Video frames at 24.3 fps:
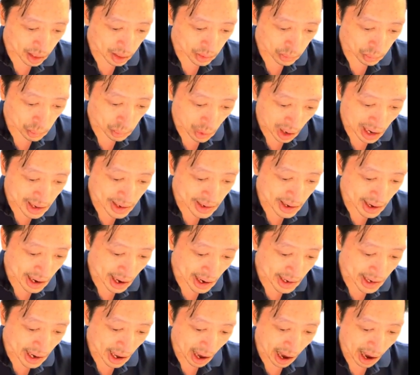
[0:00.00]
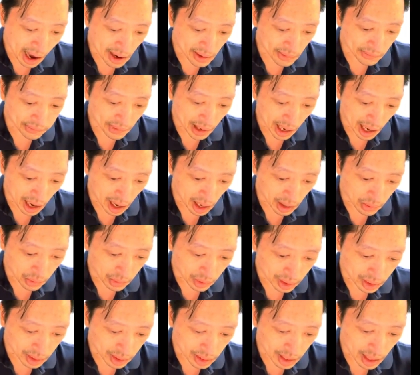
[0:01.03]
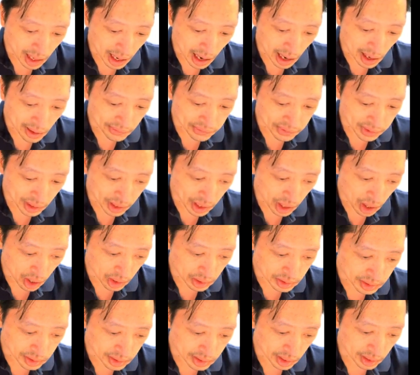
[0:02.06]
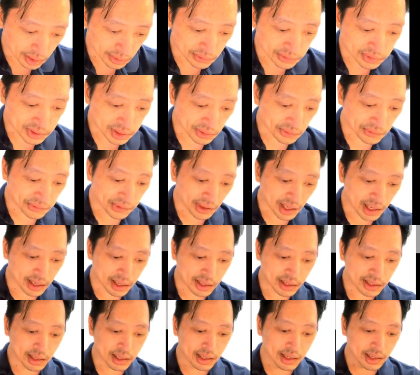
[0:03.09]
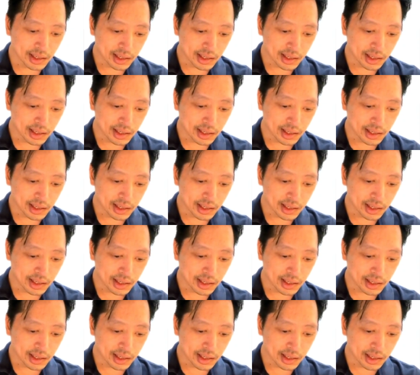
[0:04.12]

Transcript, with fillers: one and a half hour after the onset of severe